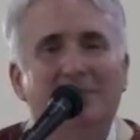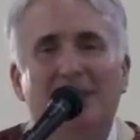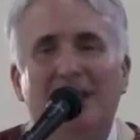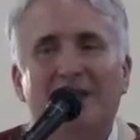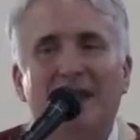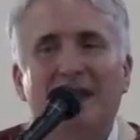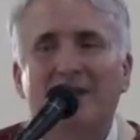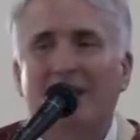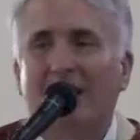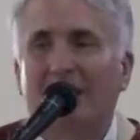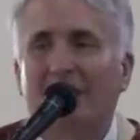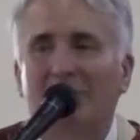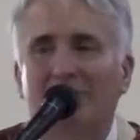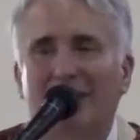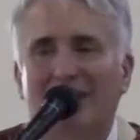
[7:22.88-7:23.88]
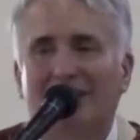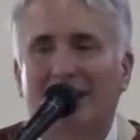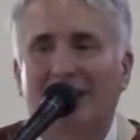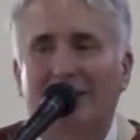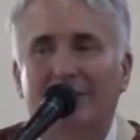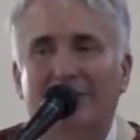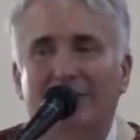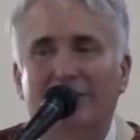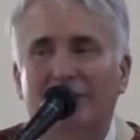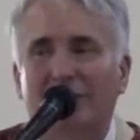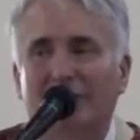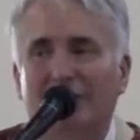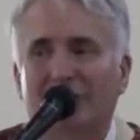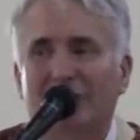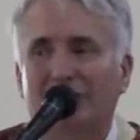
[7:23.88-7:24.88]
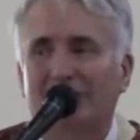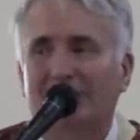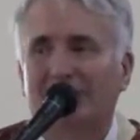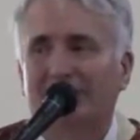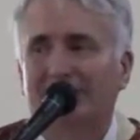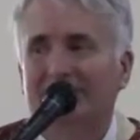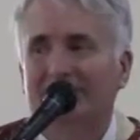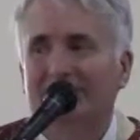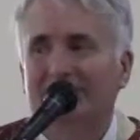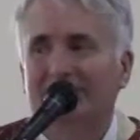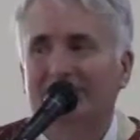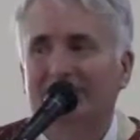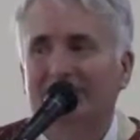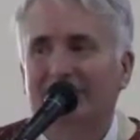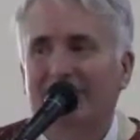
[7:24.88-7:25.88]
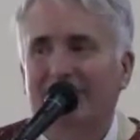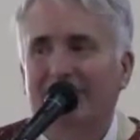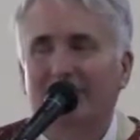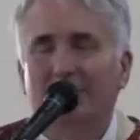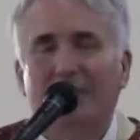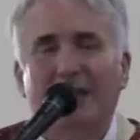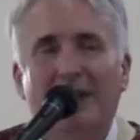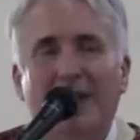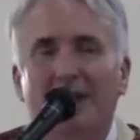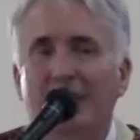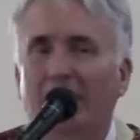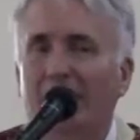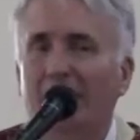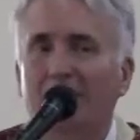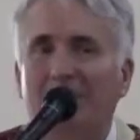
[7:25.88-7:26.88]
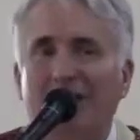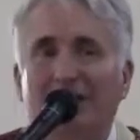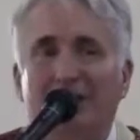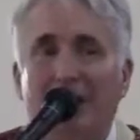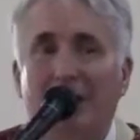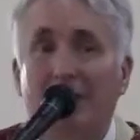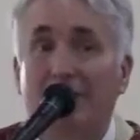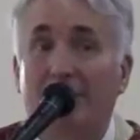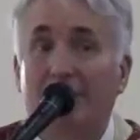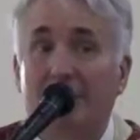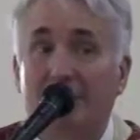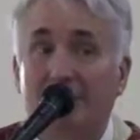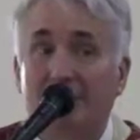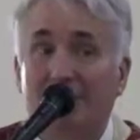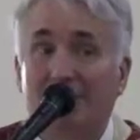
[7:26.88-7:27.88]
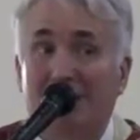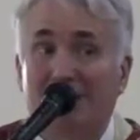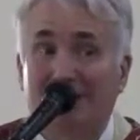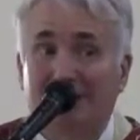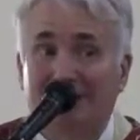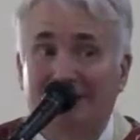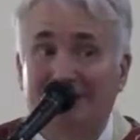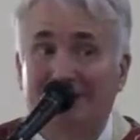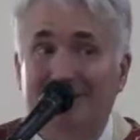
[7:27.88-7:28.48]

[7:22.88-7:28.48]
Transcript: May that never be said of this church. May that never be said of this people.